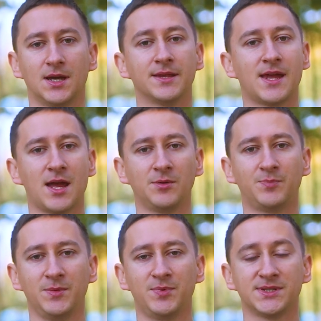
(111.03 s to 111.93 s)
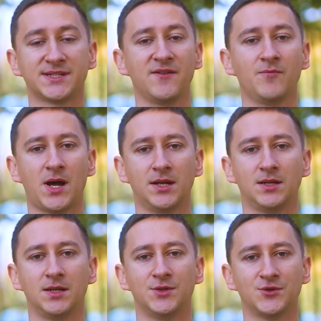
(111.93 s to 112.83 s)
They help people save
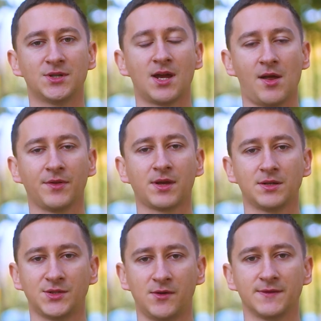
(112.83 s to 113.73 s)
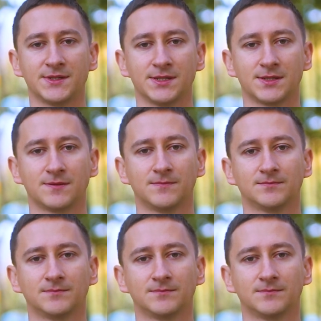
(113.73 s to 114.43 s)
money using healthcare services.